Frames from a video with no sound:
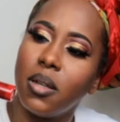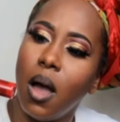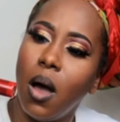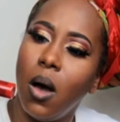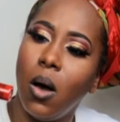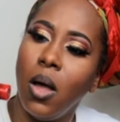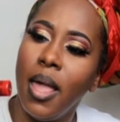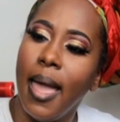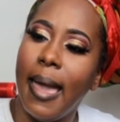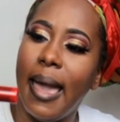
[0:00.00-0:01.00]
called.
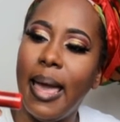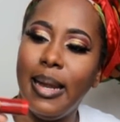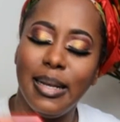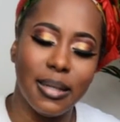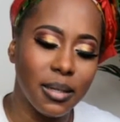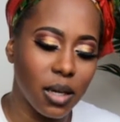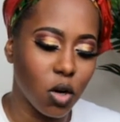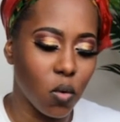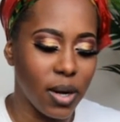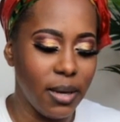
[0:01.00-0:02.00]
And this is a
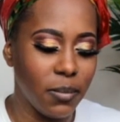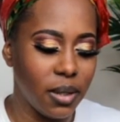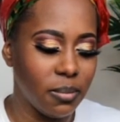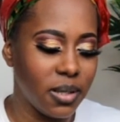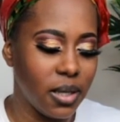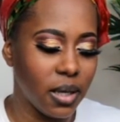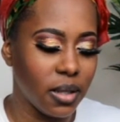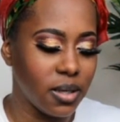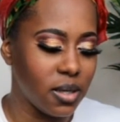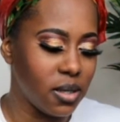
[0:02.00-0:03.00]
cream
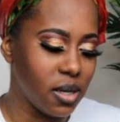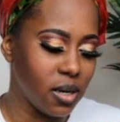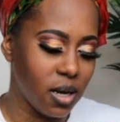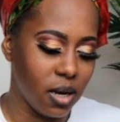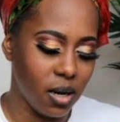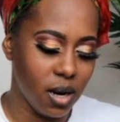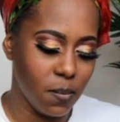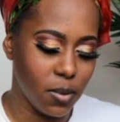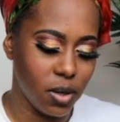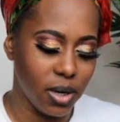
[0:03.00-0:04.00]
lipstick. This is in
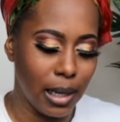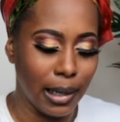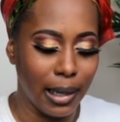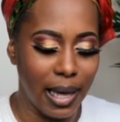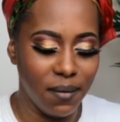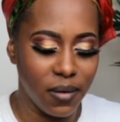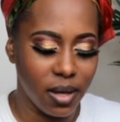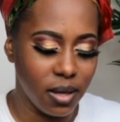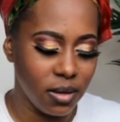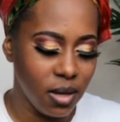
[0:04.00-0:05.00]
number
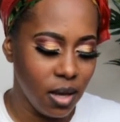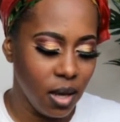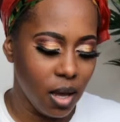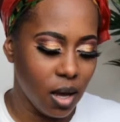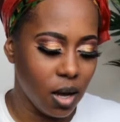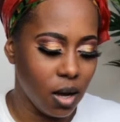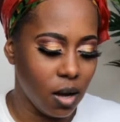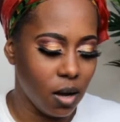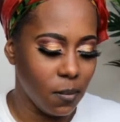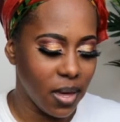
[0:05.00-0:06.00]
11.
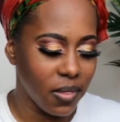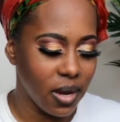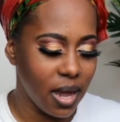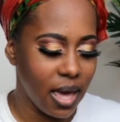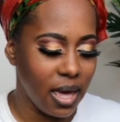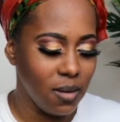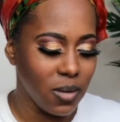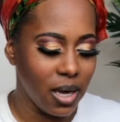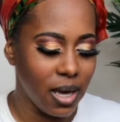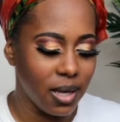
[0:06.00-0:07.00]
And the
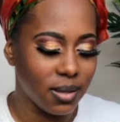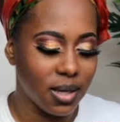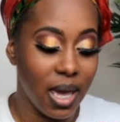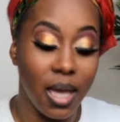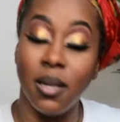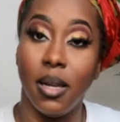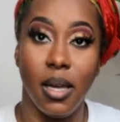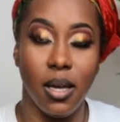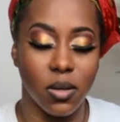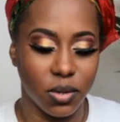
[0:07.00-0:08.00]
name is Kitten
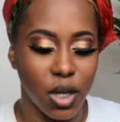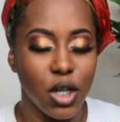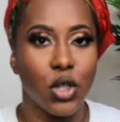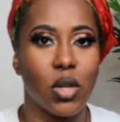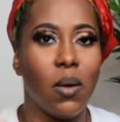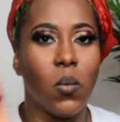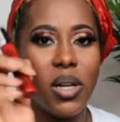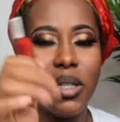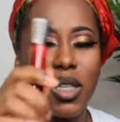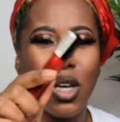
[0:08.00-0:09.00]
Heels. So I
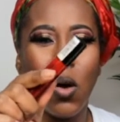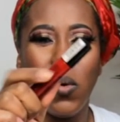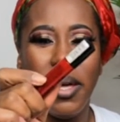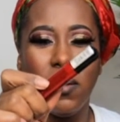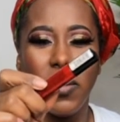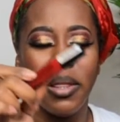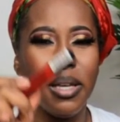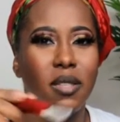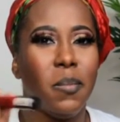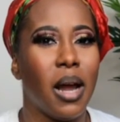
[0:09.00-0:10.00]
wanted to go in with
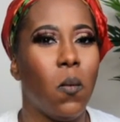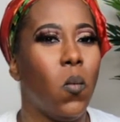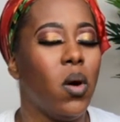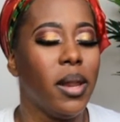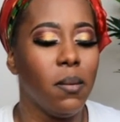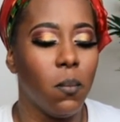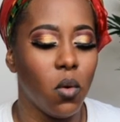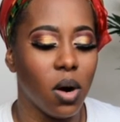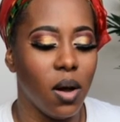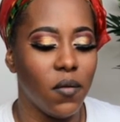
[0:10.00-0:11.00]
this, but I wanted
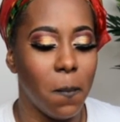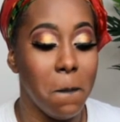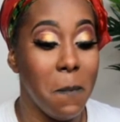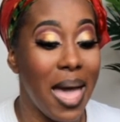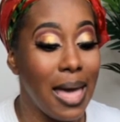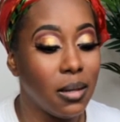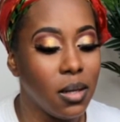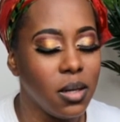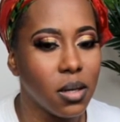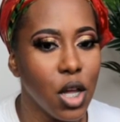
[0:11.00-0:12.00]
more of a matte
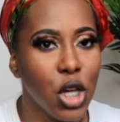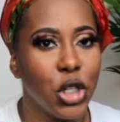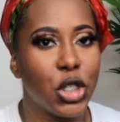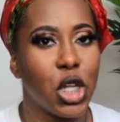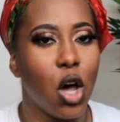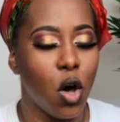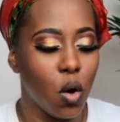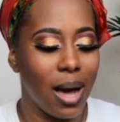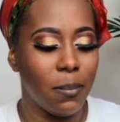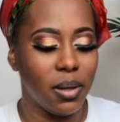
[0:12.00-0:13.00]
look.
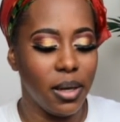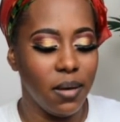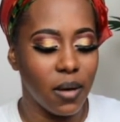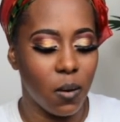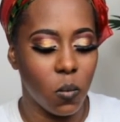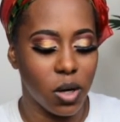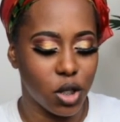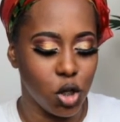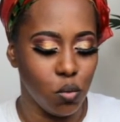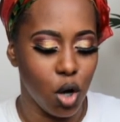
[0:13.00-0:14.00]
So I believe I
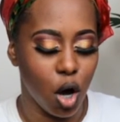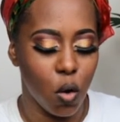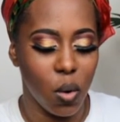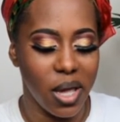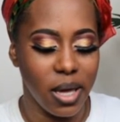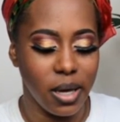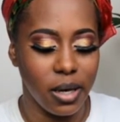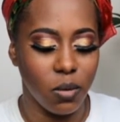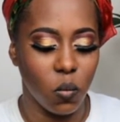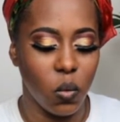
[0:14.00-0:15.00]
want to go
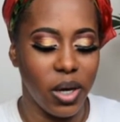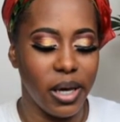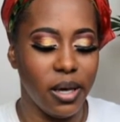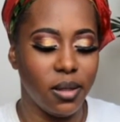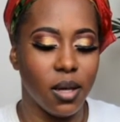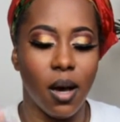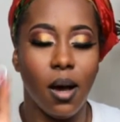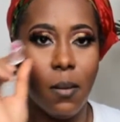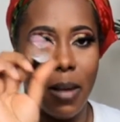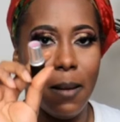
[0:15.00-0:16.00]
in with
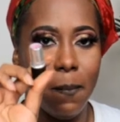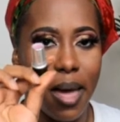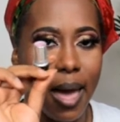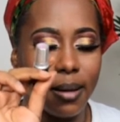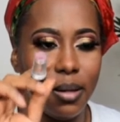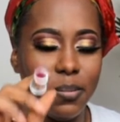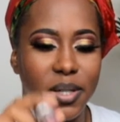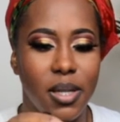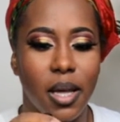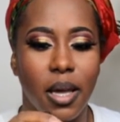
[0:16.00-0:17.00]
my MAC
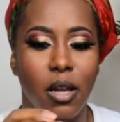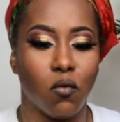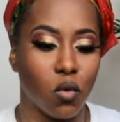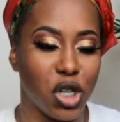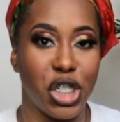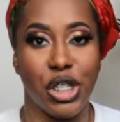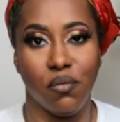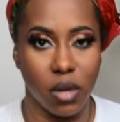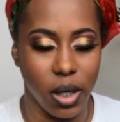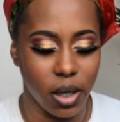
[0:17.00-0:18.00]
lipstick in Russian
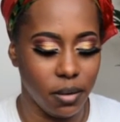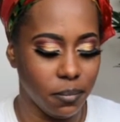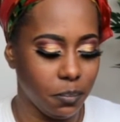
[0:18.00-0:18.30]
Red.